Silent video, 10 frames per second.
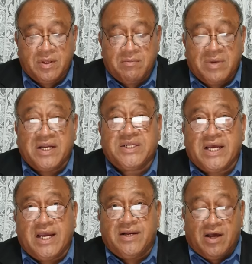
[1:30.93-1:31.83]

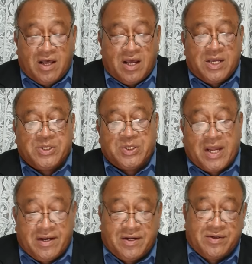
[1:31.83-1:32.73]
maintain a high
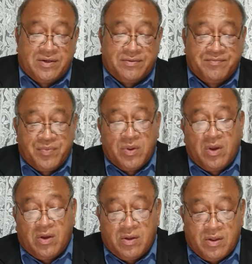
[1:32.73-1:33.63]
standard
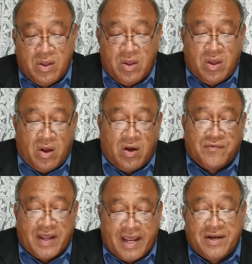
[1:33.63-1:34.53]

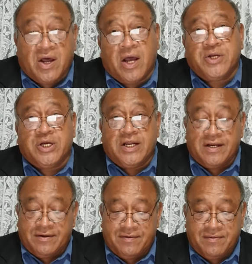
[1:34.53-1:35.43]
of hand
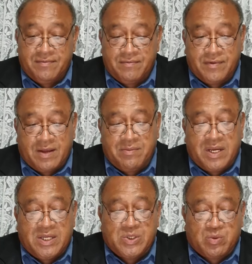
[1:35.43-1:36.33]
hygiene. That
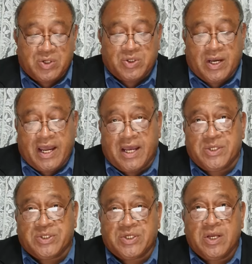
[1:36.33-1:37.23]
means wash your
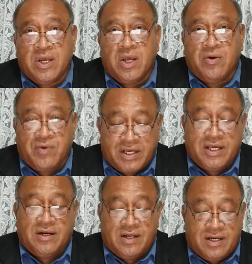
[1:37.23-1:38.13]
hands
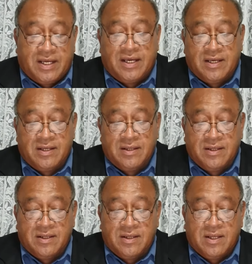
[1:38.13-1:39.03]
regularly
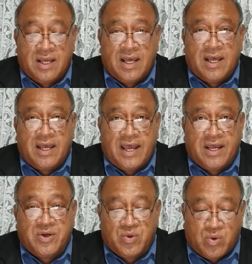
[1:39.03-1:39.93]

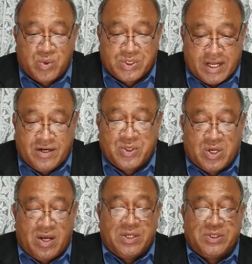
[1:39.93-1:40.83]
and or
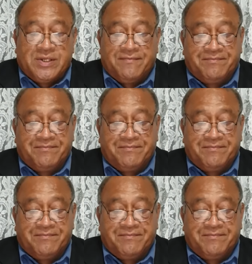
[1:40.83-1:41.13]
sanitize.